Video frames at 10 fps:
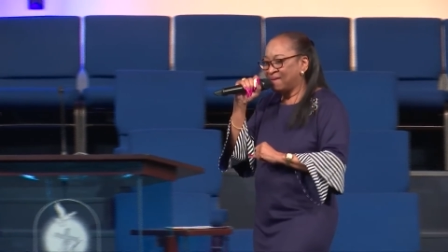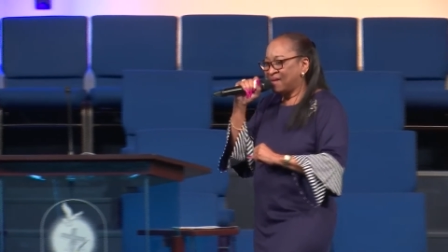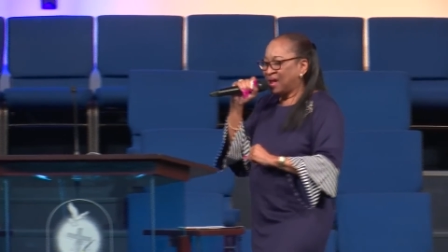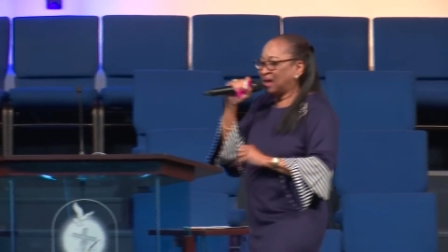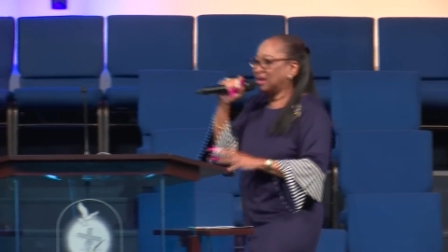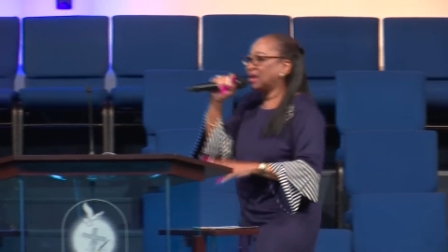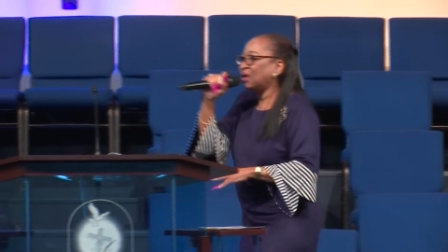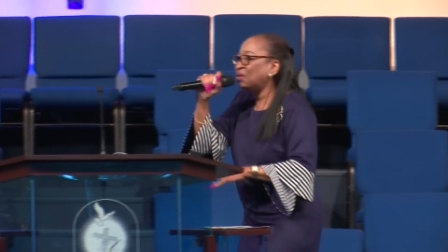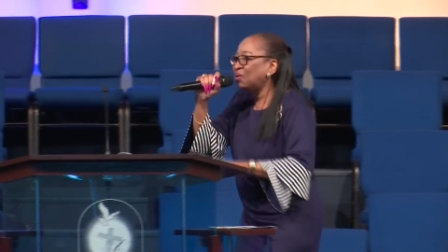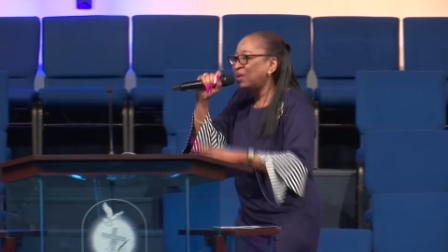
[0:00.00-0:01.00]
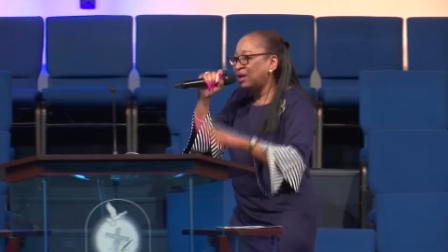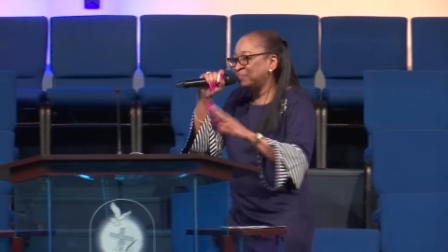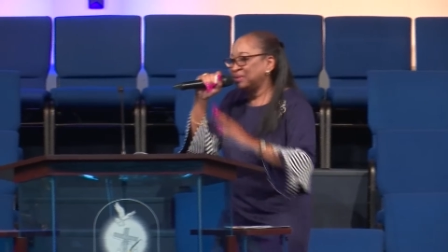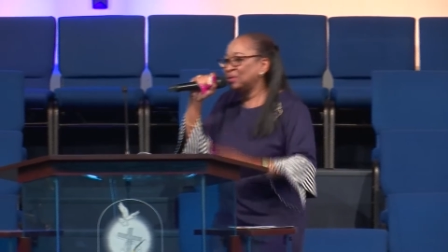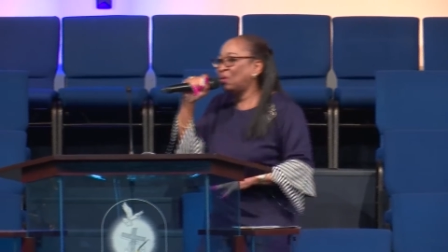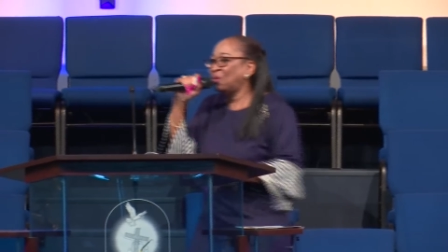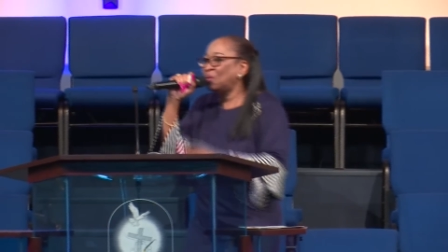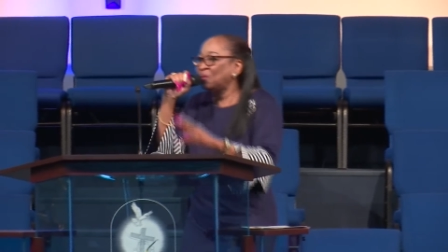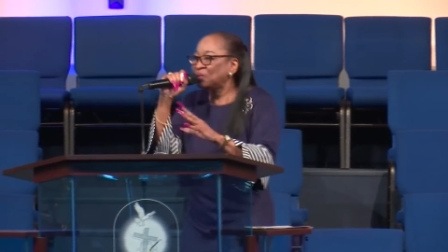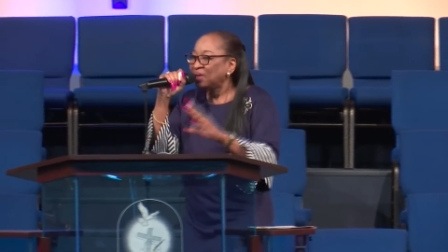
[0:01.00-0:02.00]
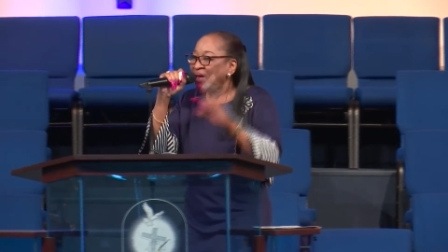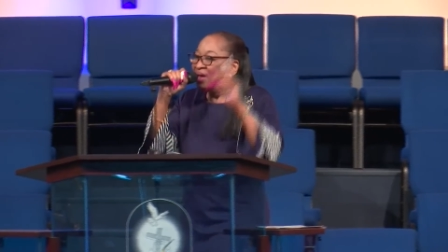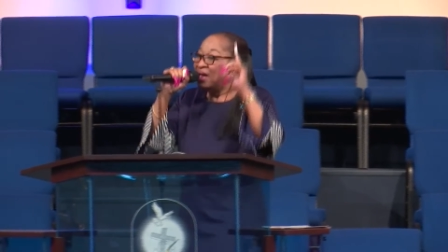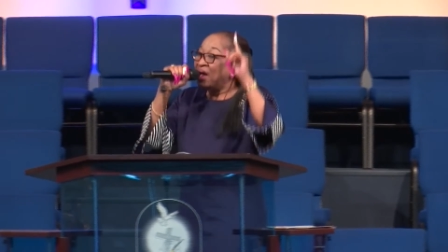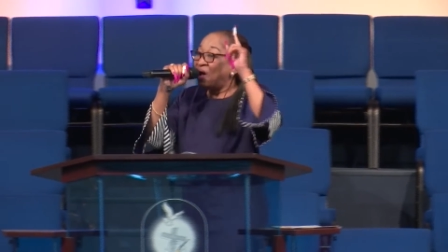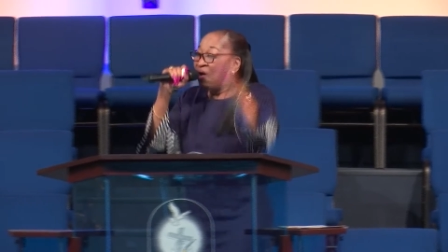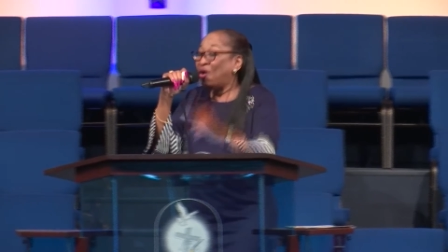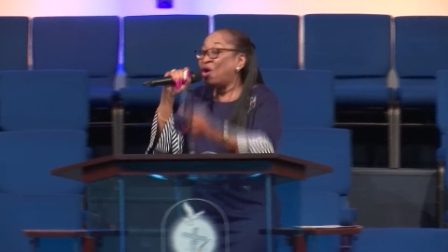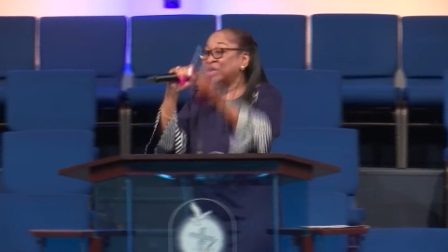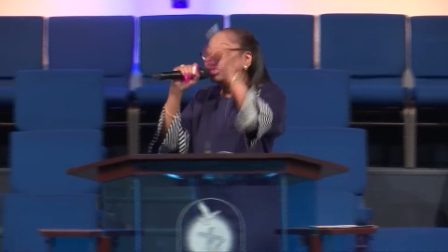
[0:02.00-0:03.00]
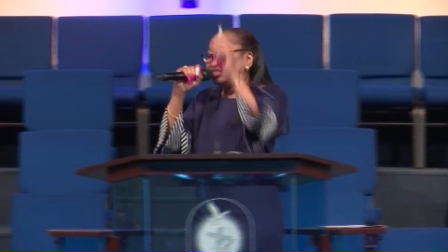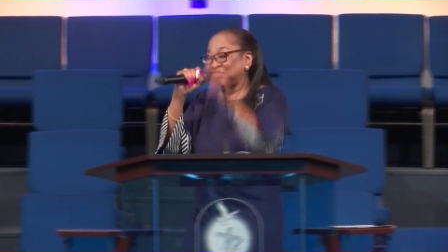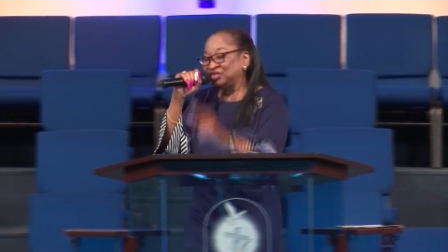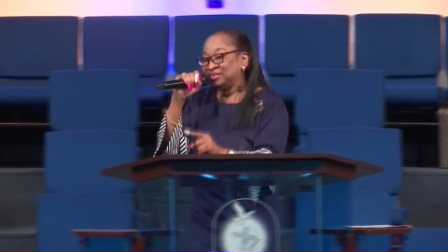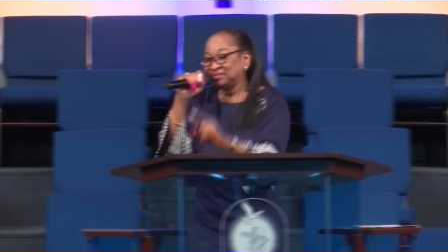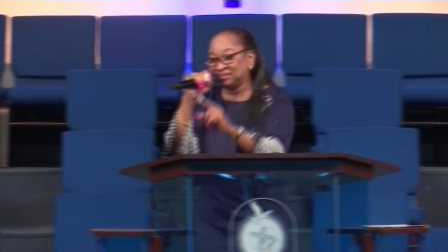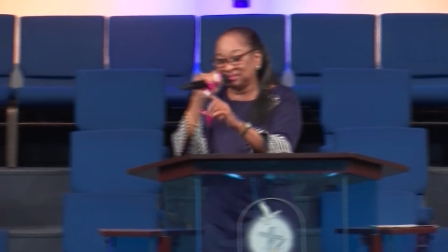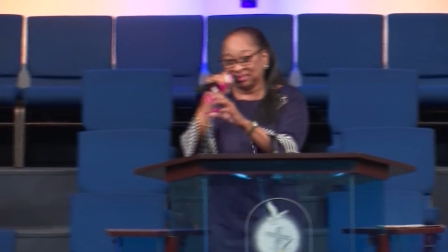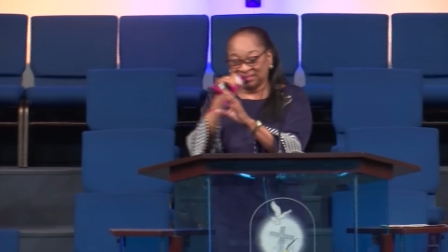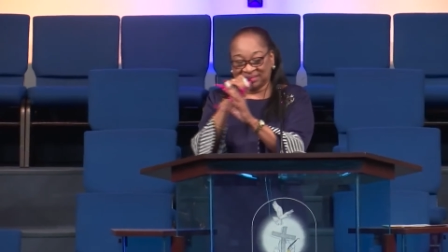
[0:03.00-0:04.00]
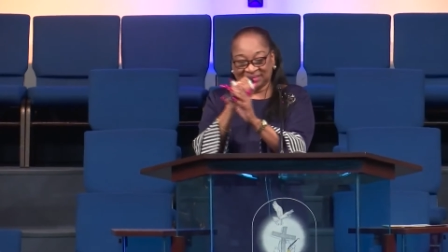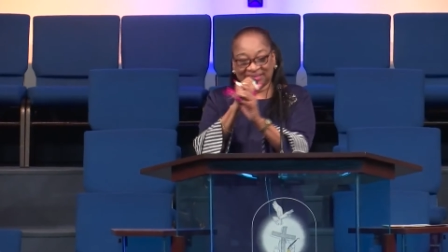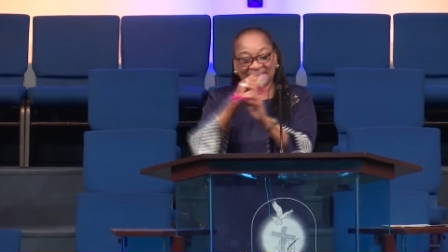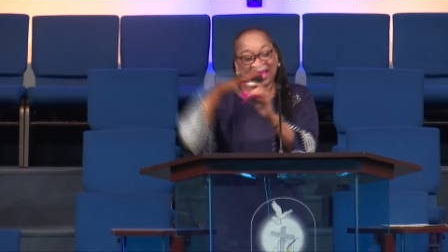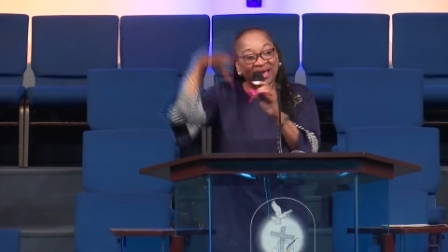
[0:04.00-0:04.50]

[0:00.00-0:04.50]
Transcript: And lo and behold, on Jesus's